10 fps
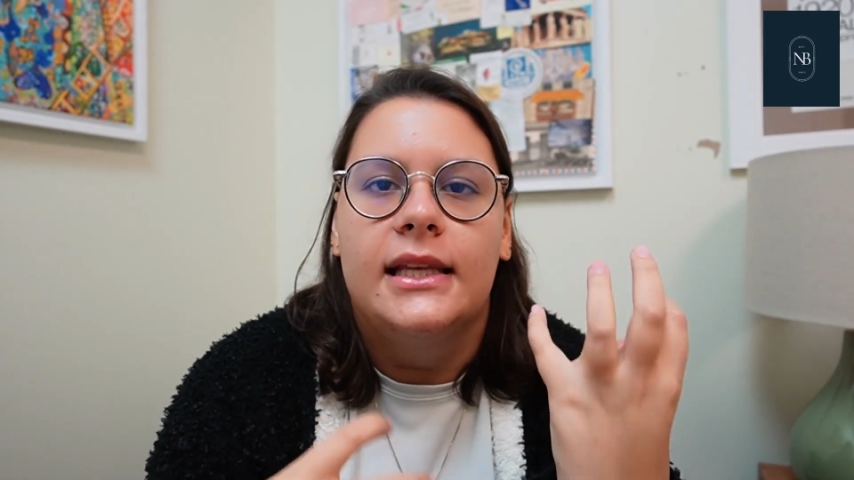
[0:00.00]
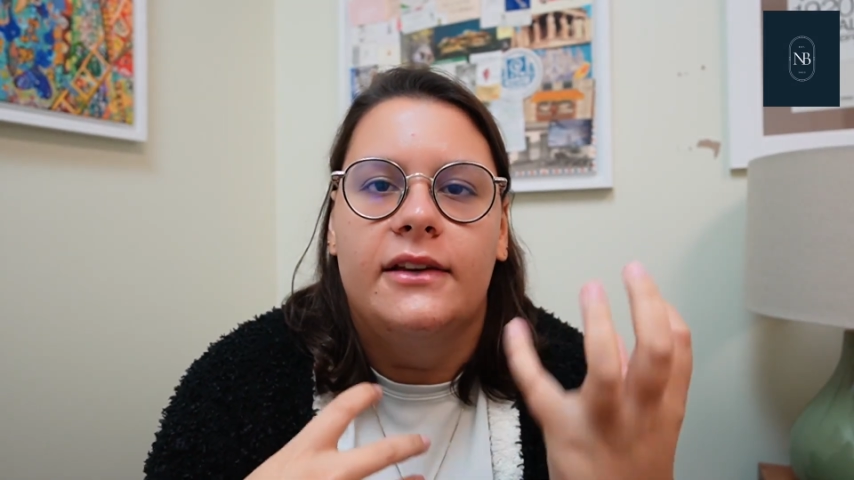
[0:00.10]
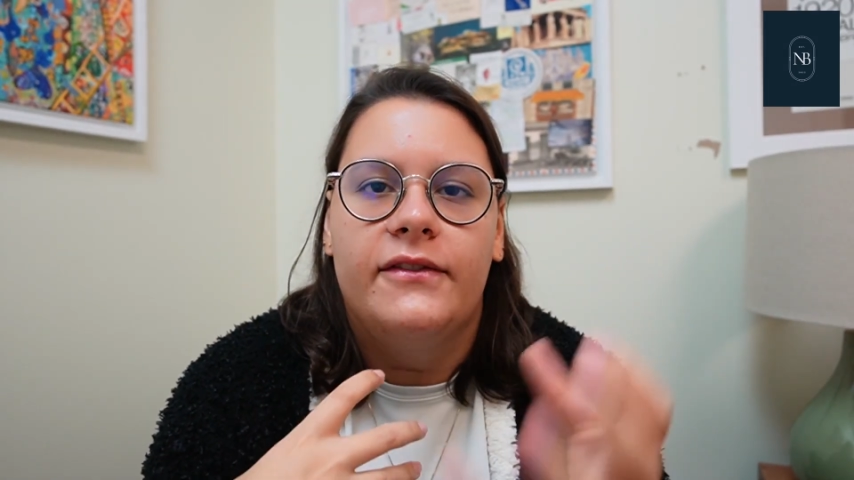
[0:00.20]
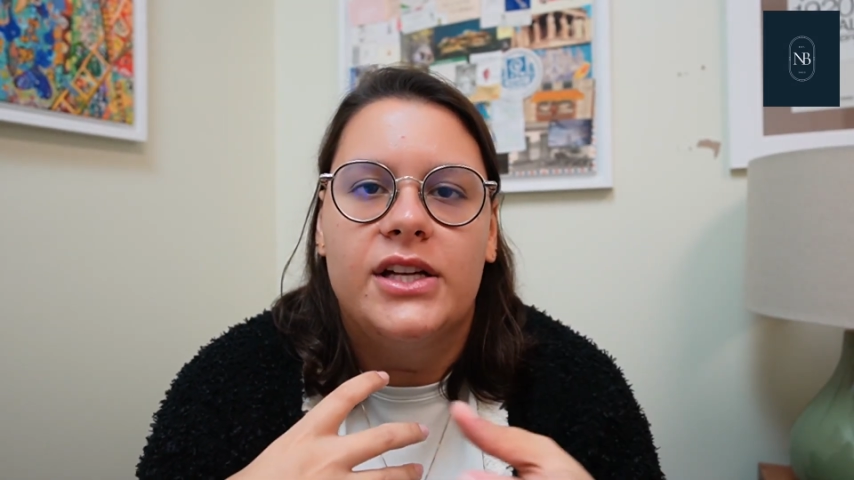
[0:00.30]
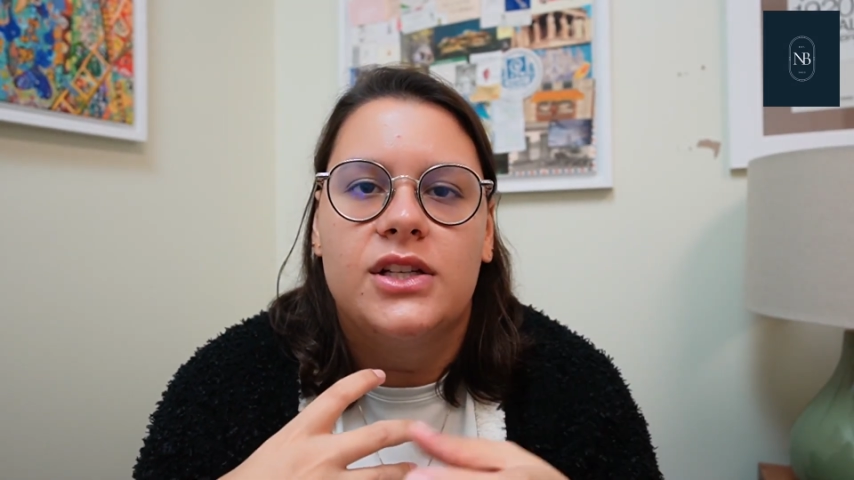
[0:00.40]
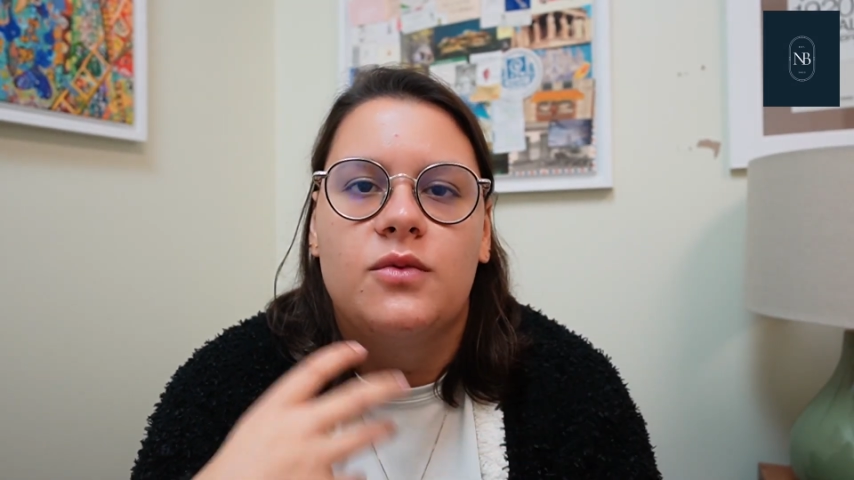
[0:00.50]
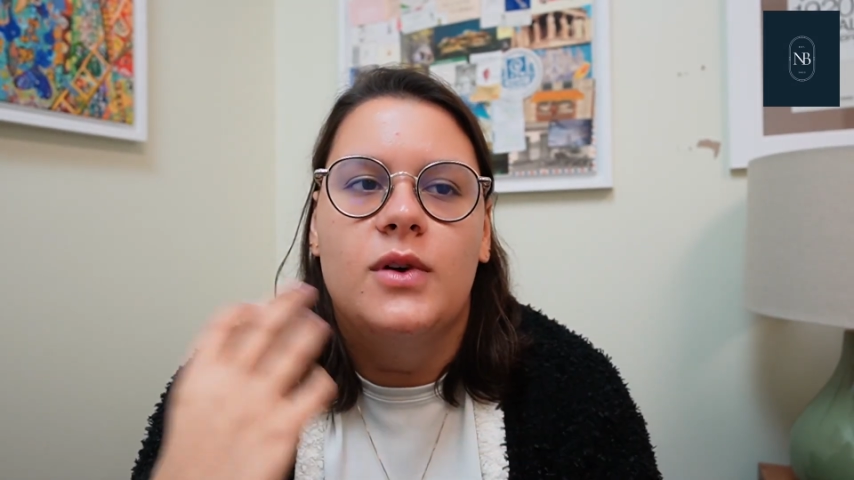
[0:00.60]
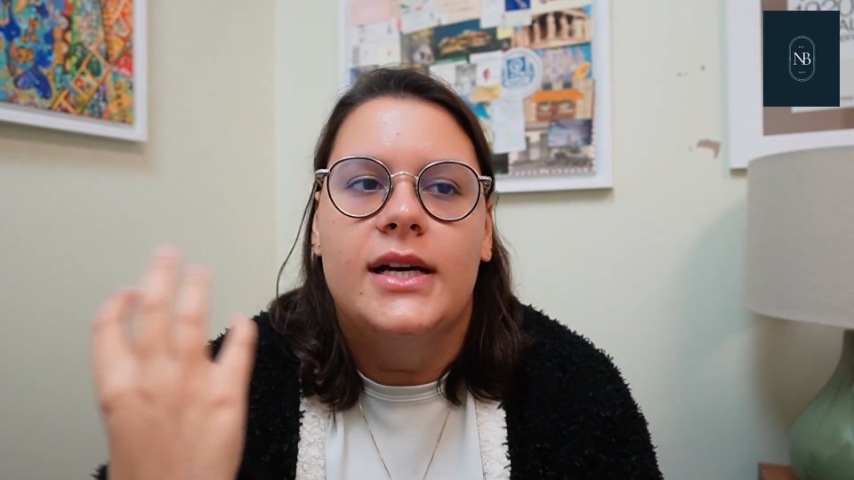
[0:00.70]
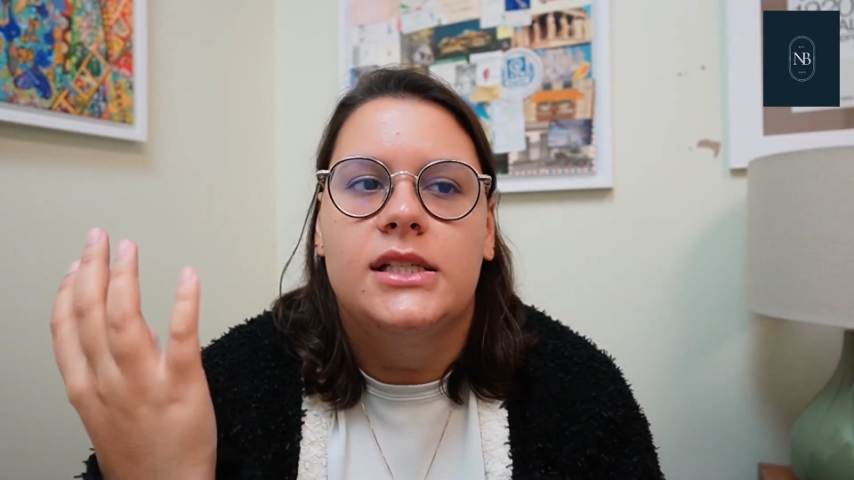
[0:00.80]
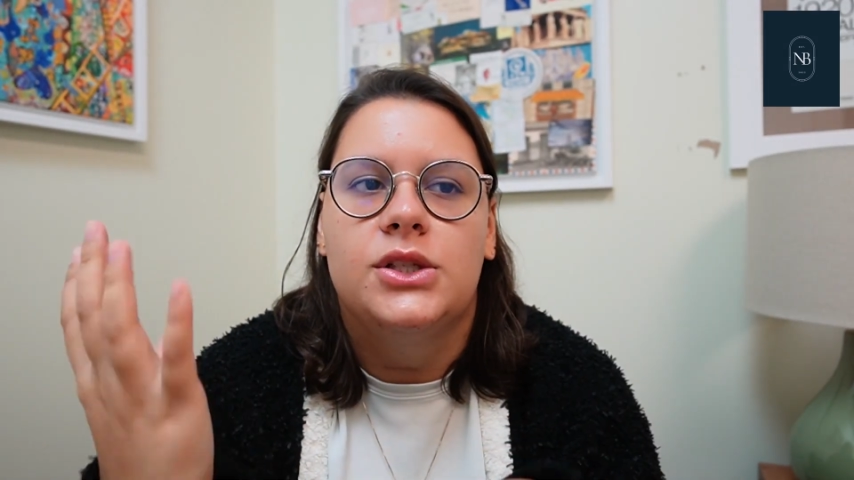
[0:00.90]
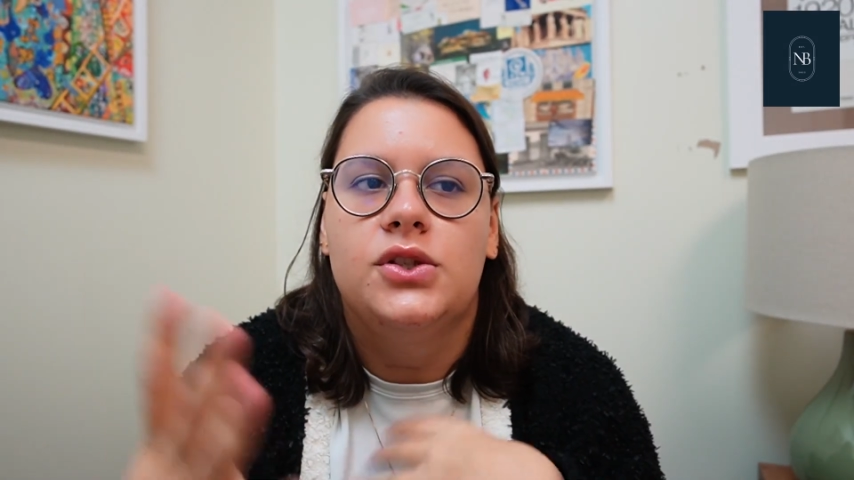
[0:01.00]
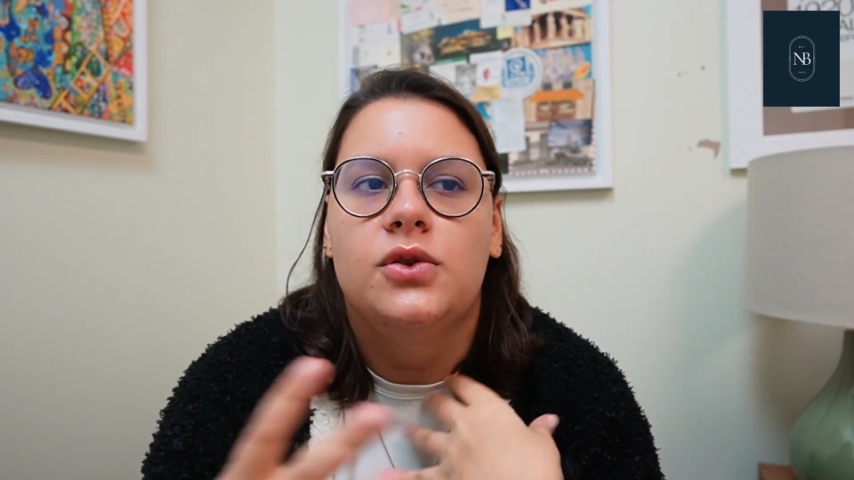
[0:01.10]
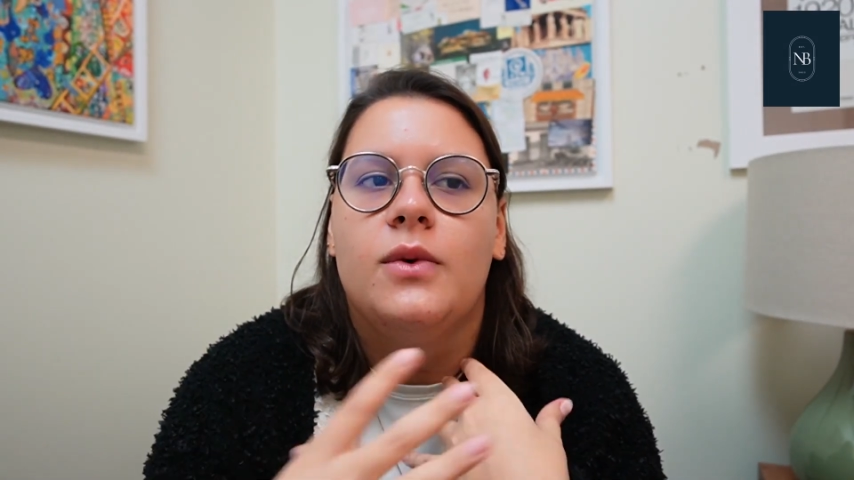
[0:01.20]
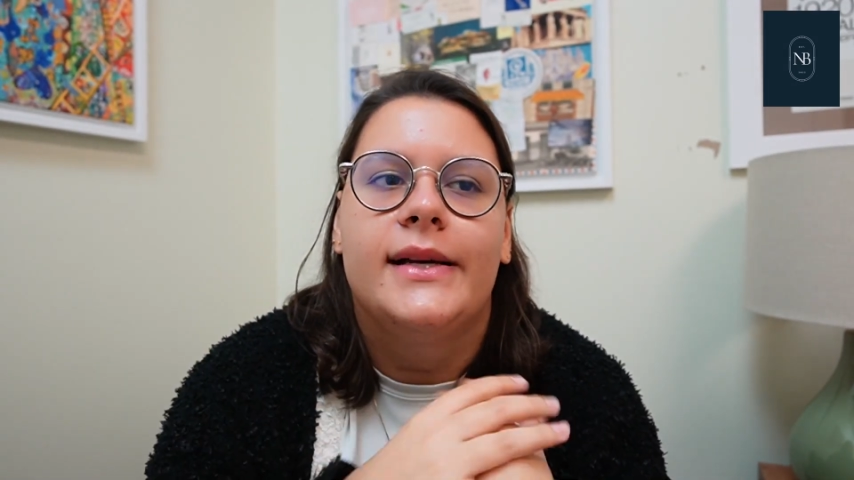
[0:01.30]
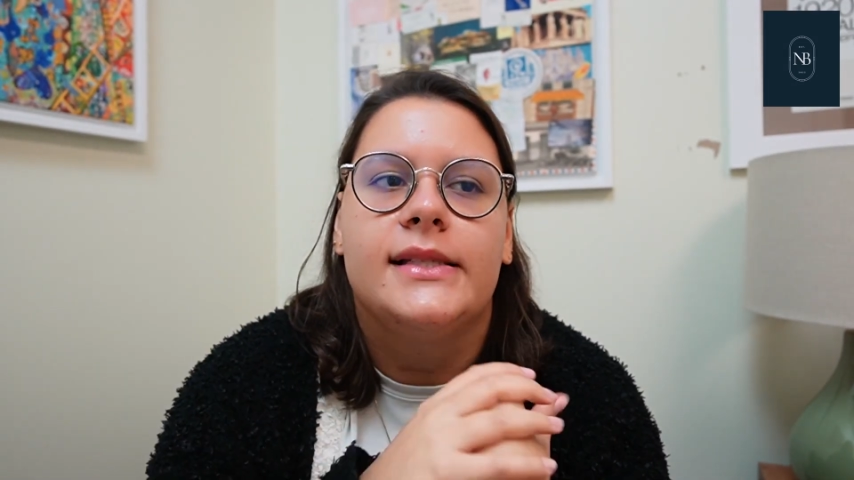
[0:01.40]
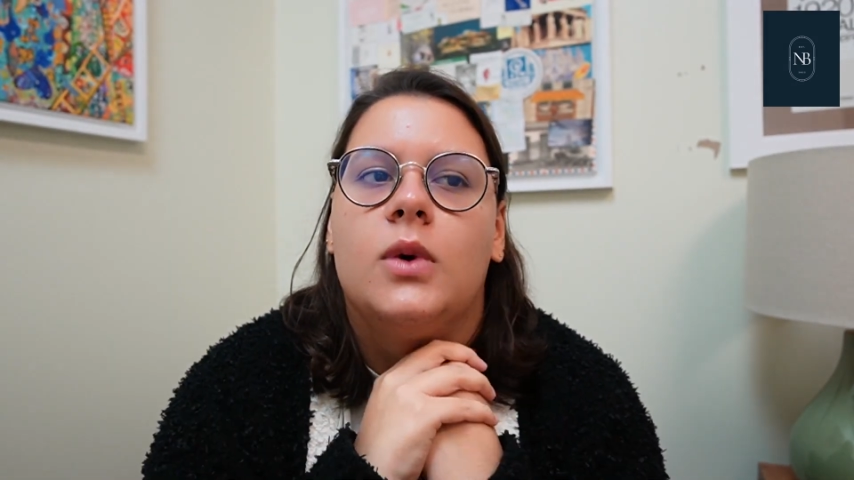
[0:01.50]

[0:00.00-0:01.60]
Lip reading: and like fashion wise and shoe wise,